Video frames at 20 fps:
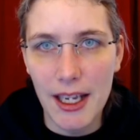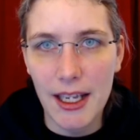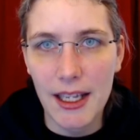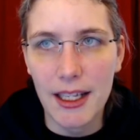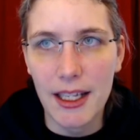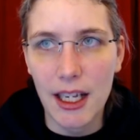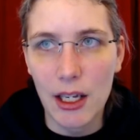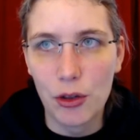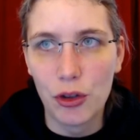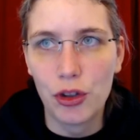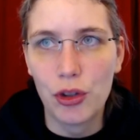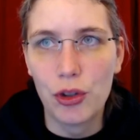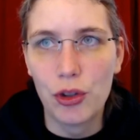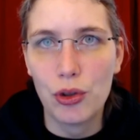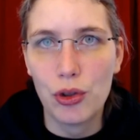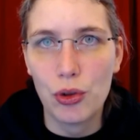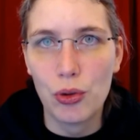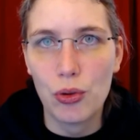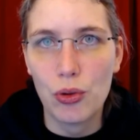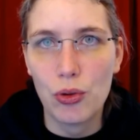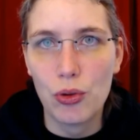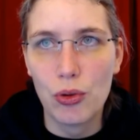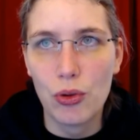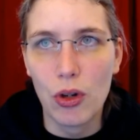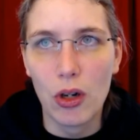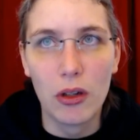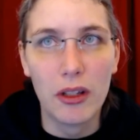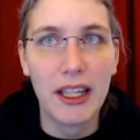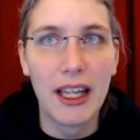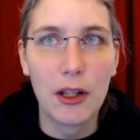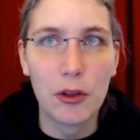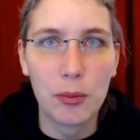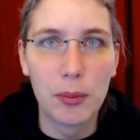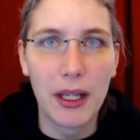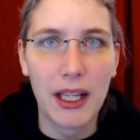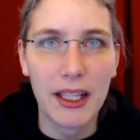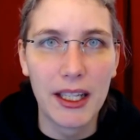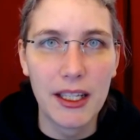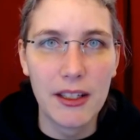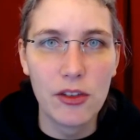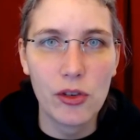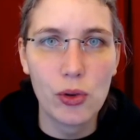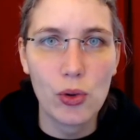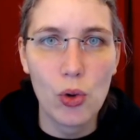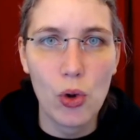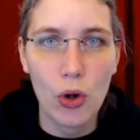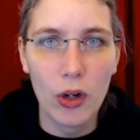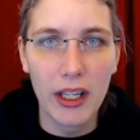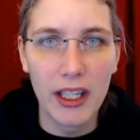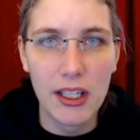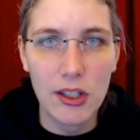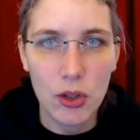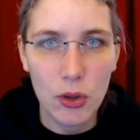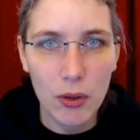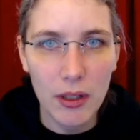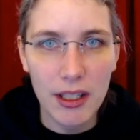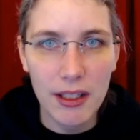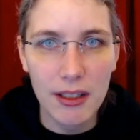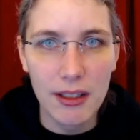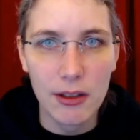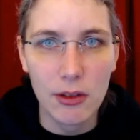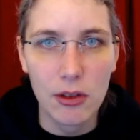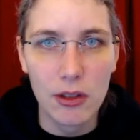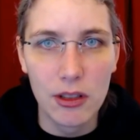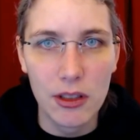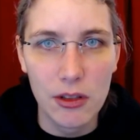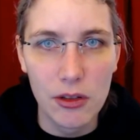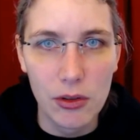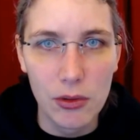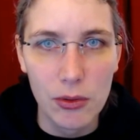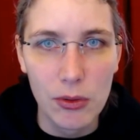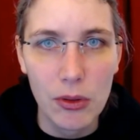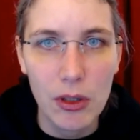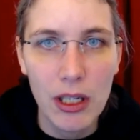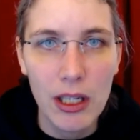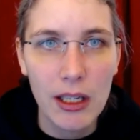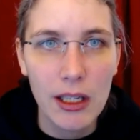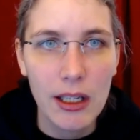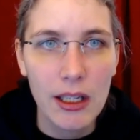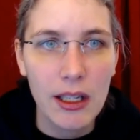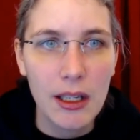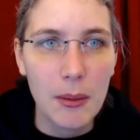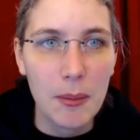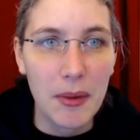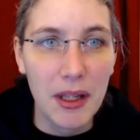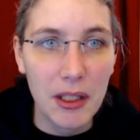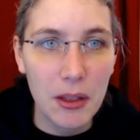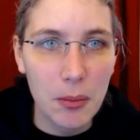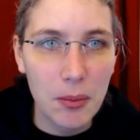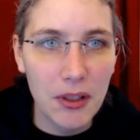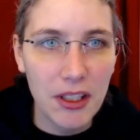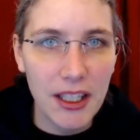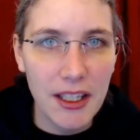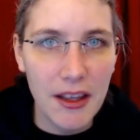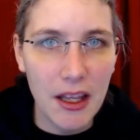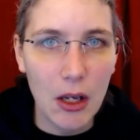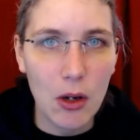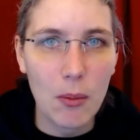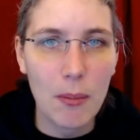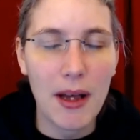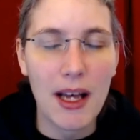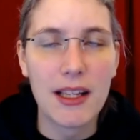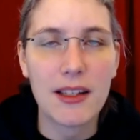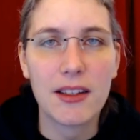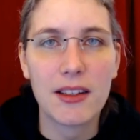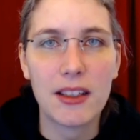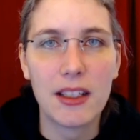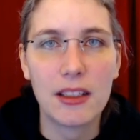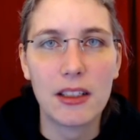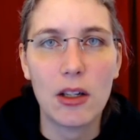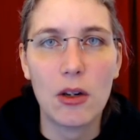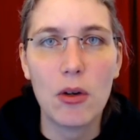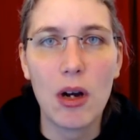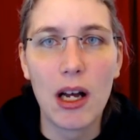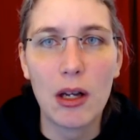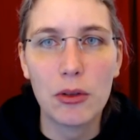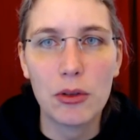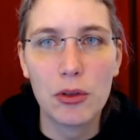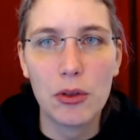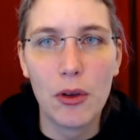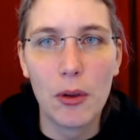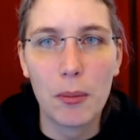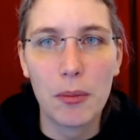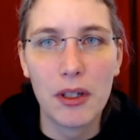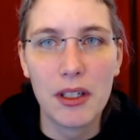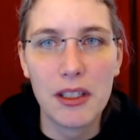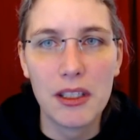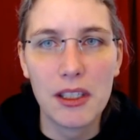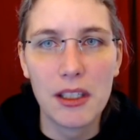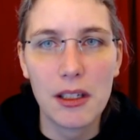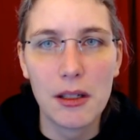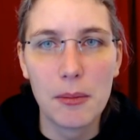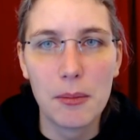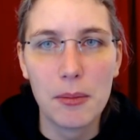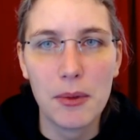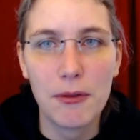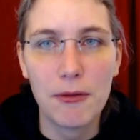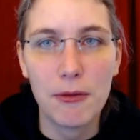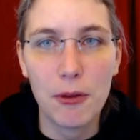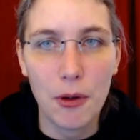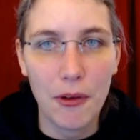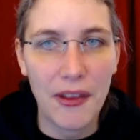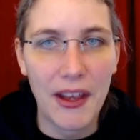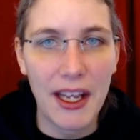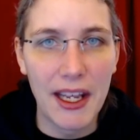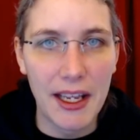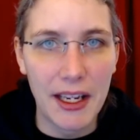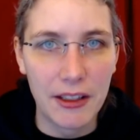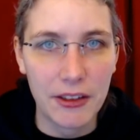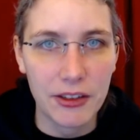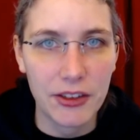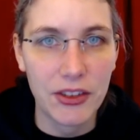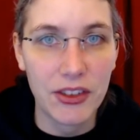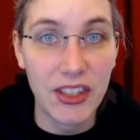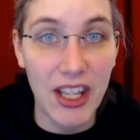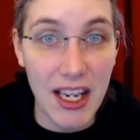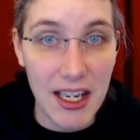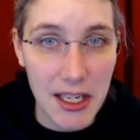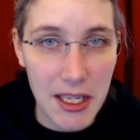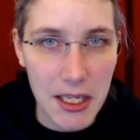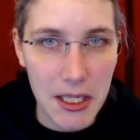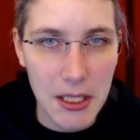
allows you to, or allows plugins to hook into it in order to manipulate the commands that go out to the printer before they are sent.